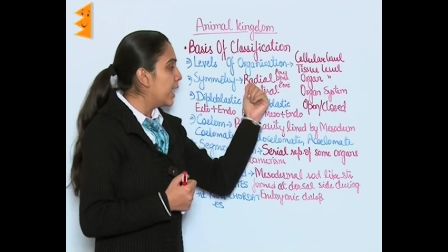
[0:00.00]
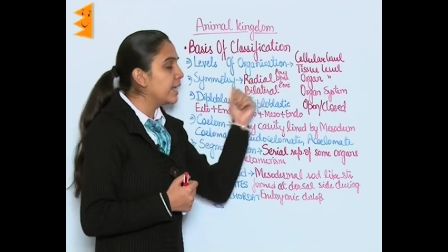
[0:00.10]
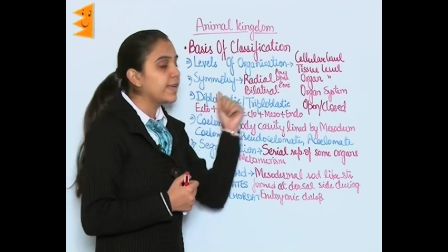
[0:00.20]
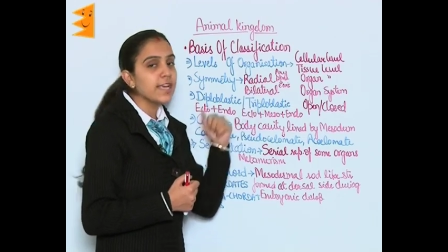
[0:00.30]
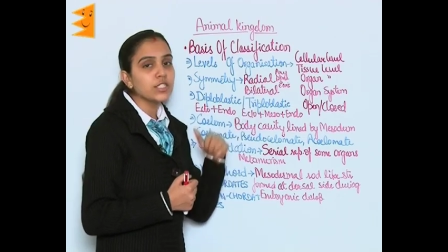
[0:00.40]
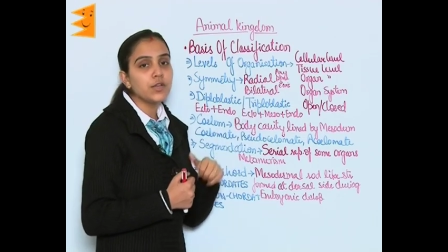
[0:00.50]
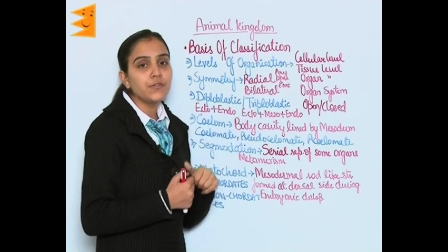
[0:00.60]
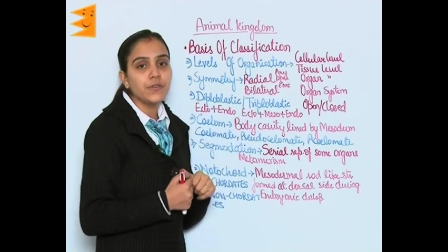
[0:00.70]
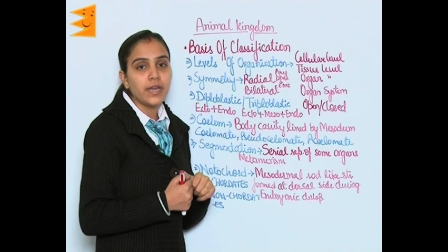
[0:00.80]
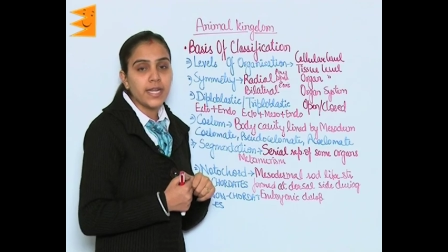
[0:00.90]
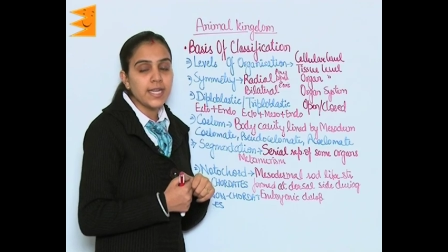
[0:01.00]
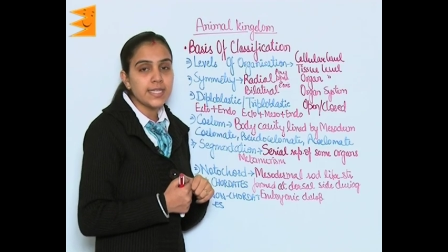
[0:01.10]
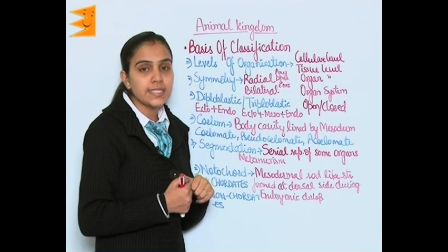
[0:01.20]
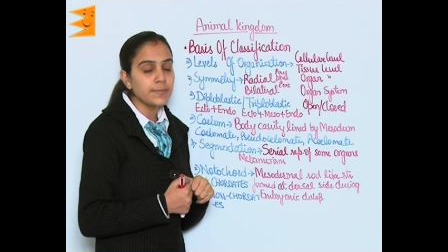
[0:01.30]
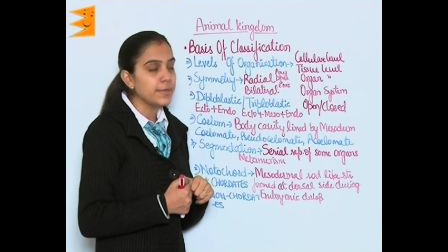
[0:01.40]
In case of
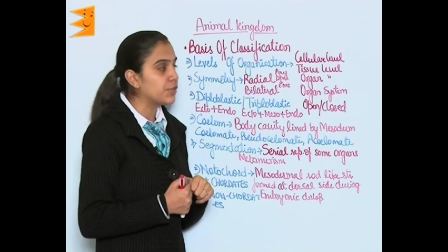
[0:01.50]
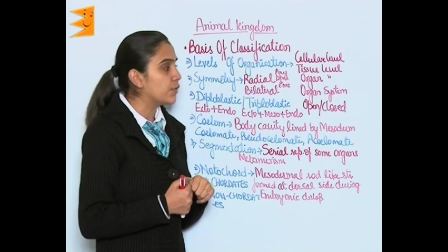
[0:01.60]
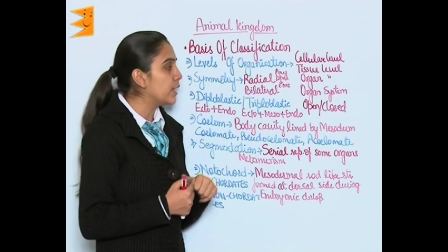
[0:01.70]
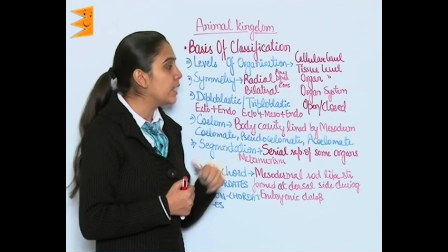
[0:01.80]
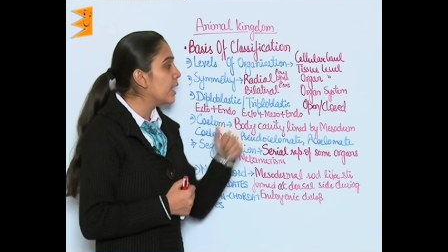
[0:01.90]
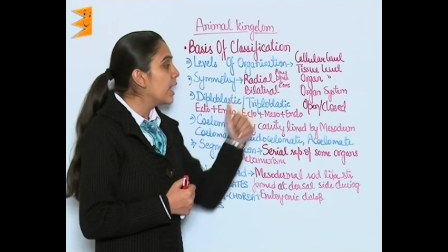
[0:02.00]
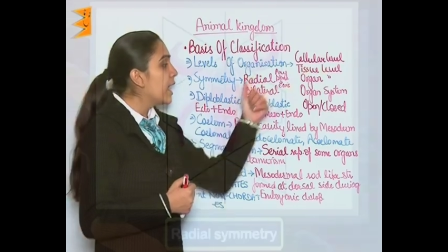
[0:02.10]
radial symmetry,